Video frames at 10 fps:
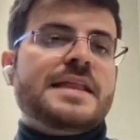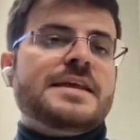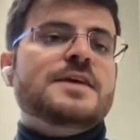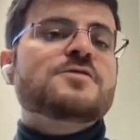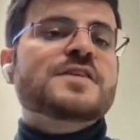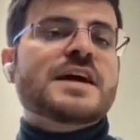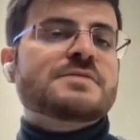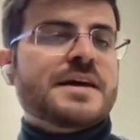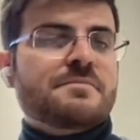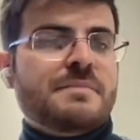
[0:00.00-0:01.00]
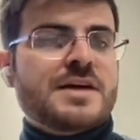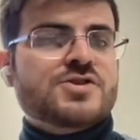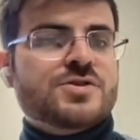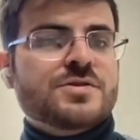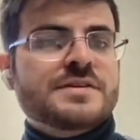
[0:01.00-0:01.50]
And if an outcome
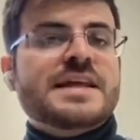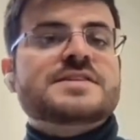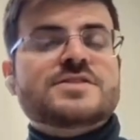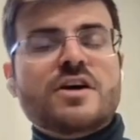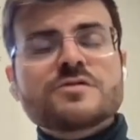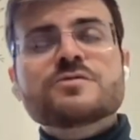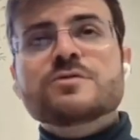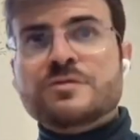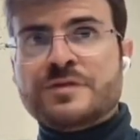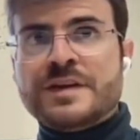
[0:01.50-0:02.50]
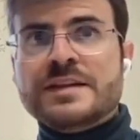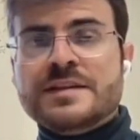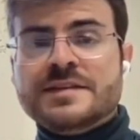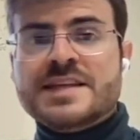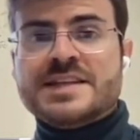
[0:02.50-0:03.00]
measure does not
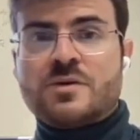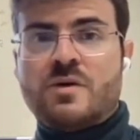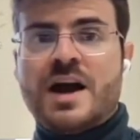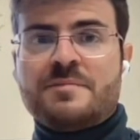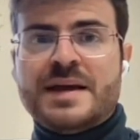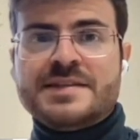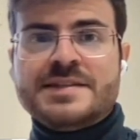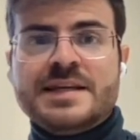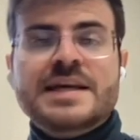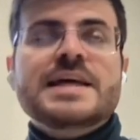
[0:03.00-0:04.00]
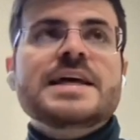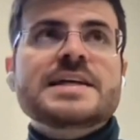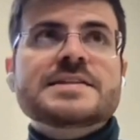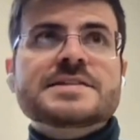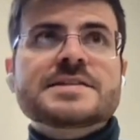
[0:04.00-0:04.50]
fulfill these requirements,
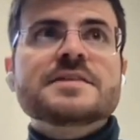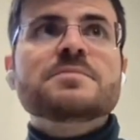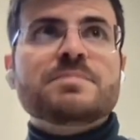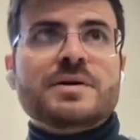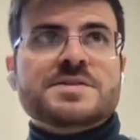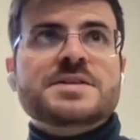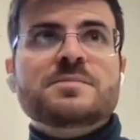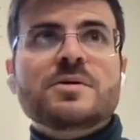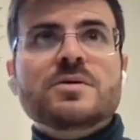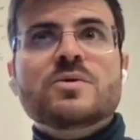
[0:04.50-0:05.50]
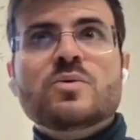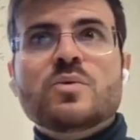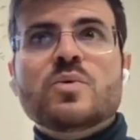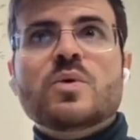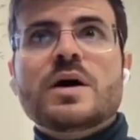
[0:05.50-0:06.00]
it's still possible
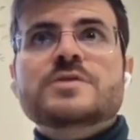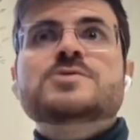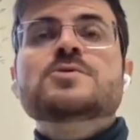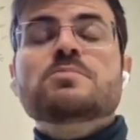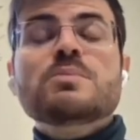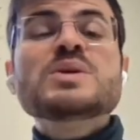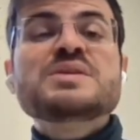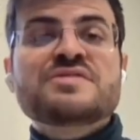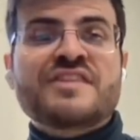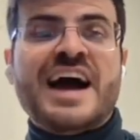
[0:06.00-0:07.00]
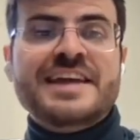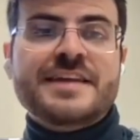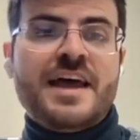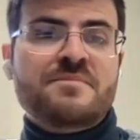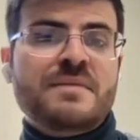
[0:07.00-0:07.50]
to modify
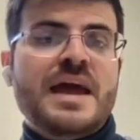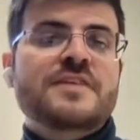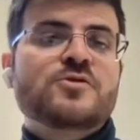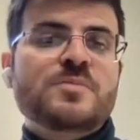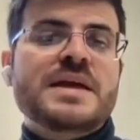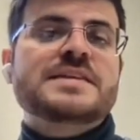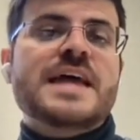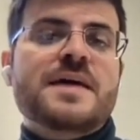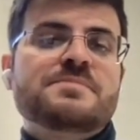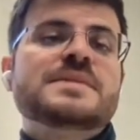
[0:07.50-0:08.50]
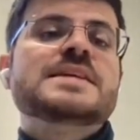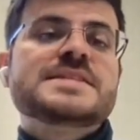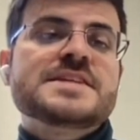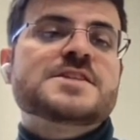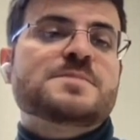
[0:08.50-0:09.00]
them and to make them
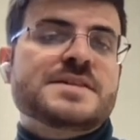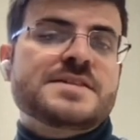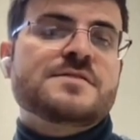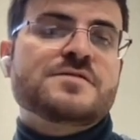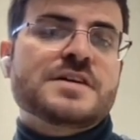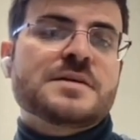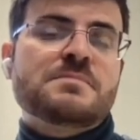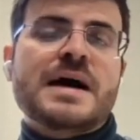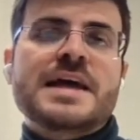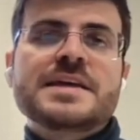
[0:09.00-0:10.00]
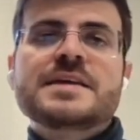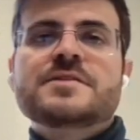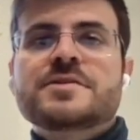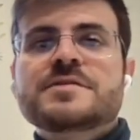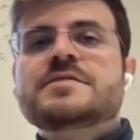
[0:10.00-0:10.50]
disease specific by
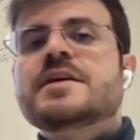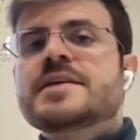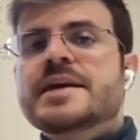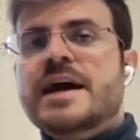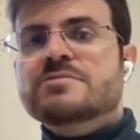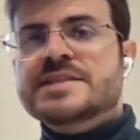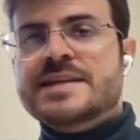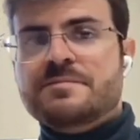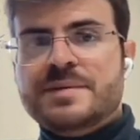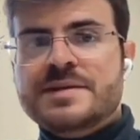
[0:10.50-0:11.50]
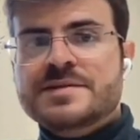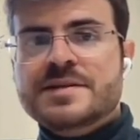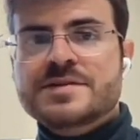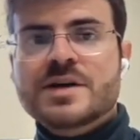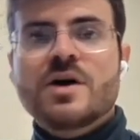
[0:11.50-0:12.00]
either taking out some
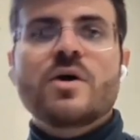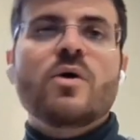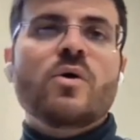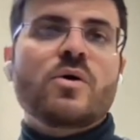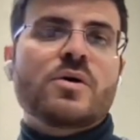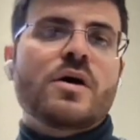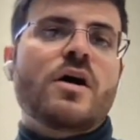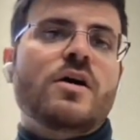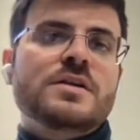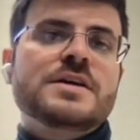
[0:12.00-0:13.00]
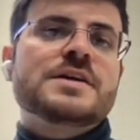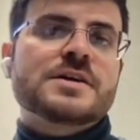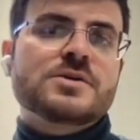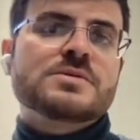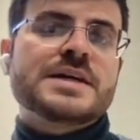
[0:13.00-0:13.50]
pieces or only
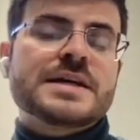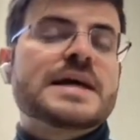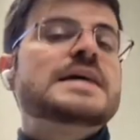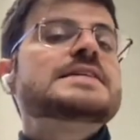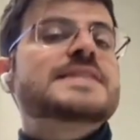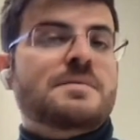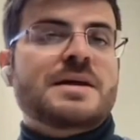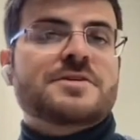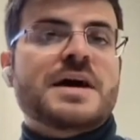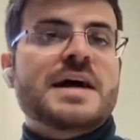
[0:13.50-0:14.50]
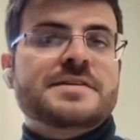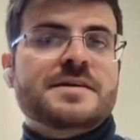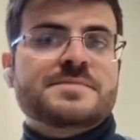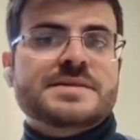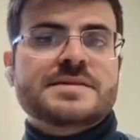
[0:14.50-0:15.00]
including some other
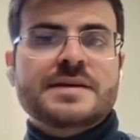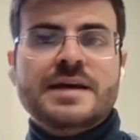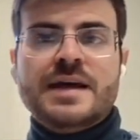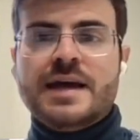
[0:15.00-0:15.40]
items.